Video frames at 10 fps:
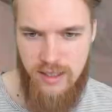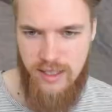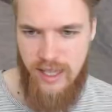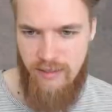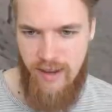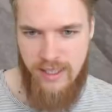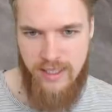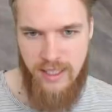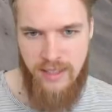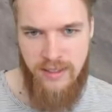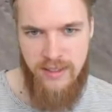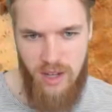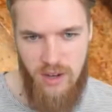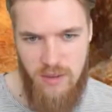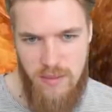Get wrecked, son.
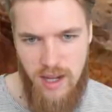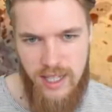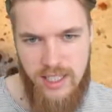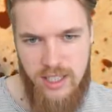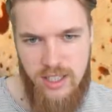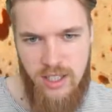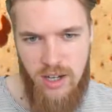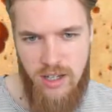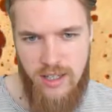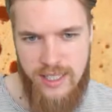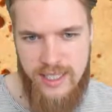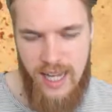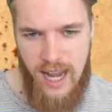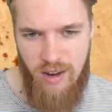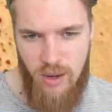Oh my god, look, this
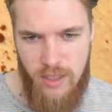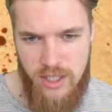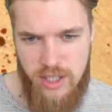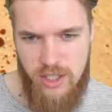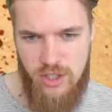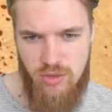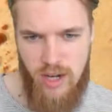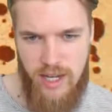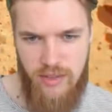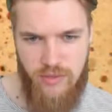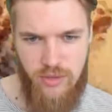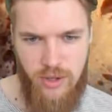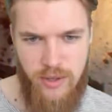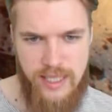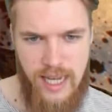arrow went straight
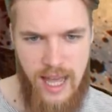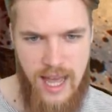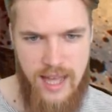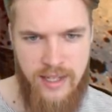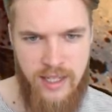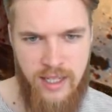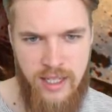through his head.